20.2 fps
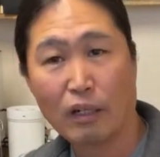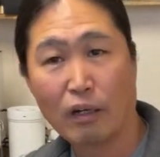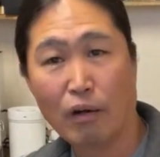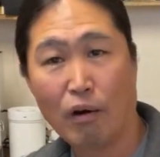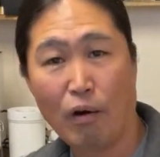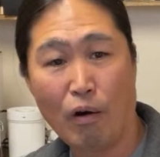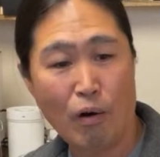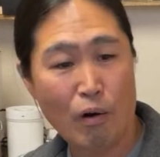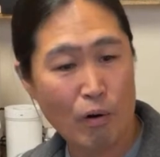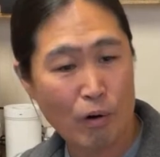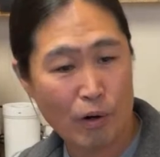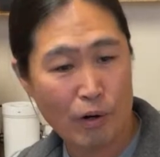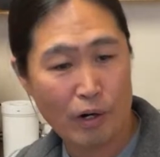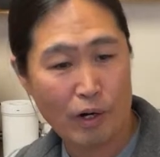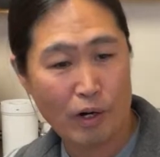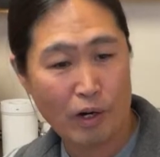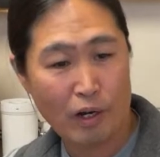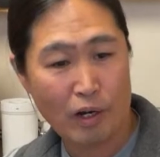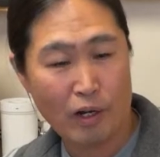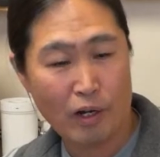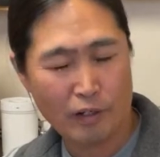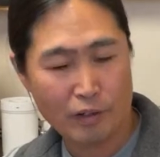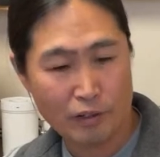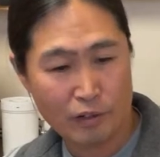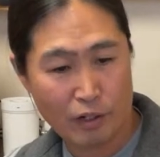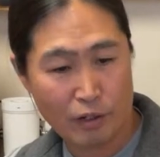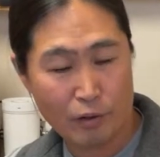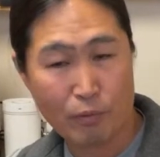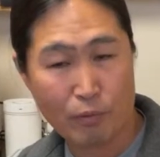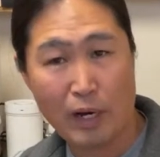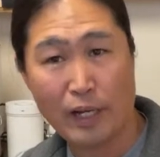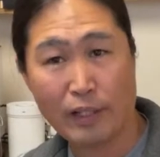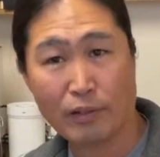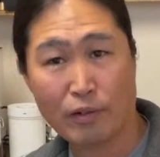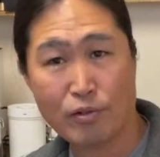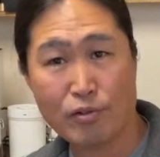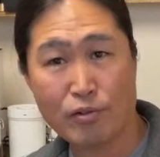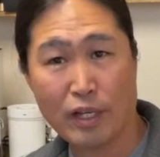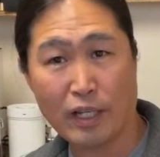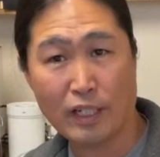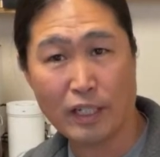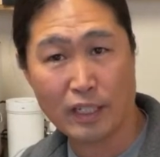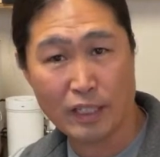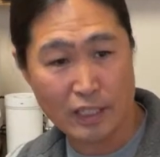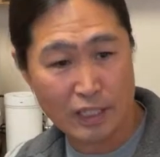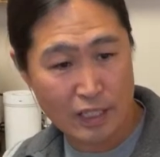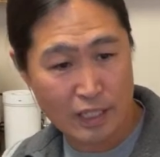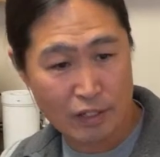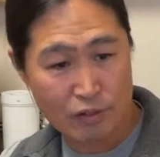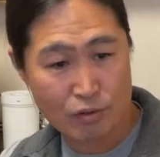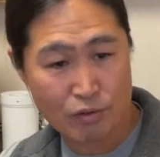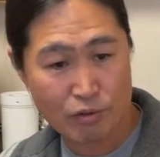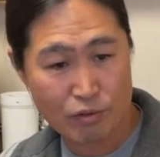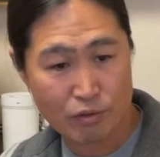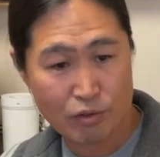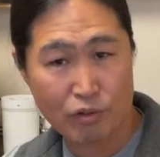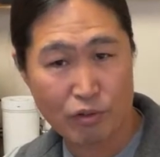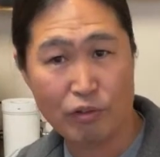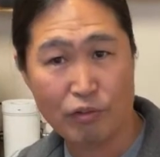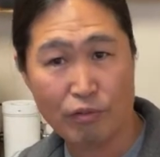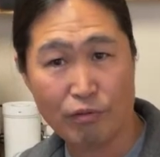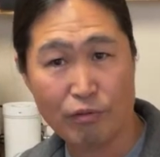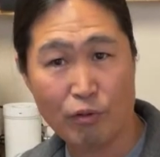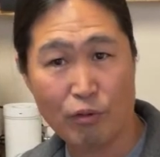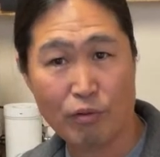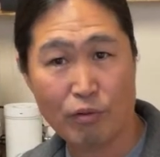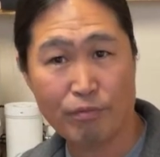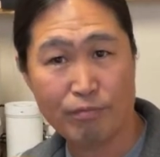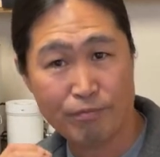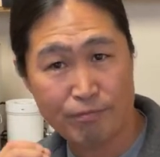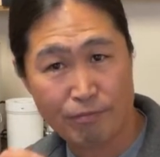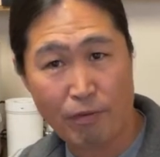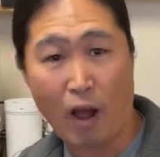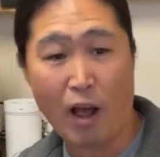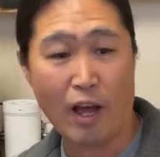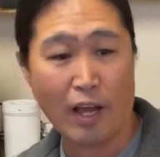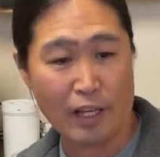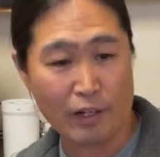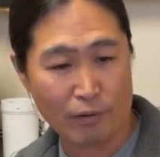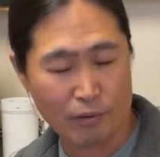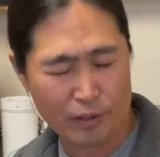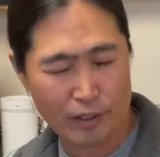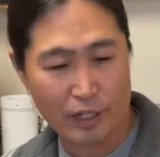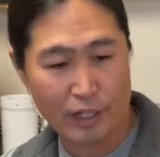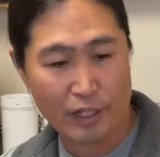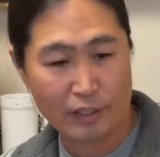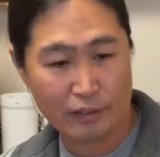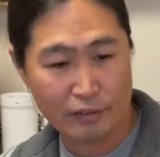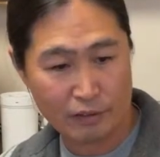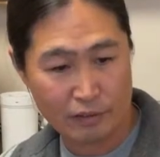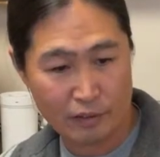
or uh, your grinder setting is too fine, okay?